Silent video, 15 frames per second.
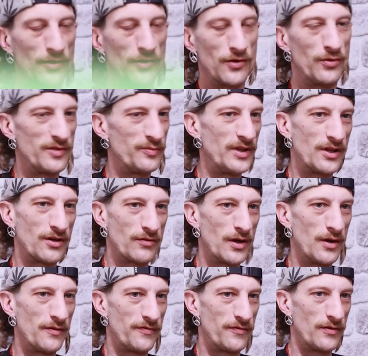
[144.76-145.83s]
I'd always been a
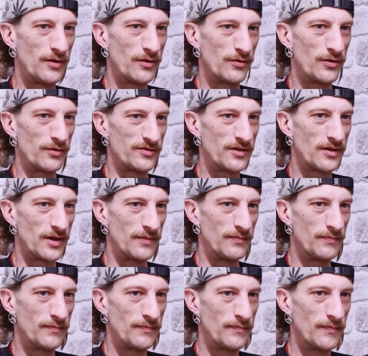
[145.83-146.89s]
grower for a long, long
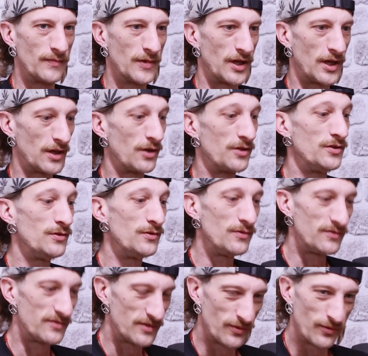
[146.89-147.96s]
time. And I'd
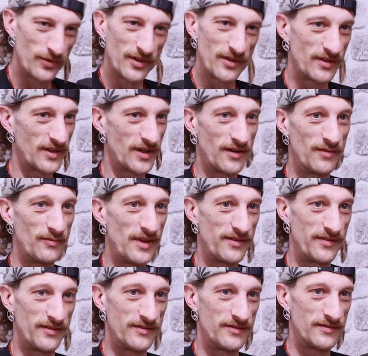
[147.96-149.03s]
used all the current
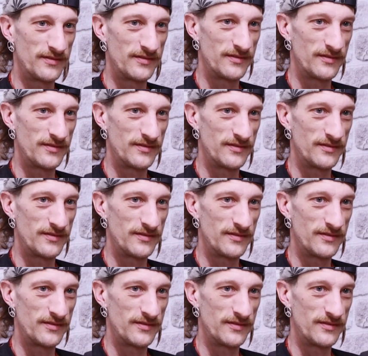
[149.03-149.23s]
methods.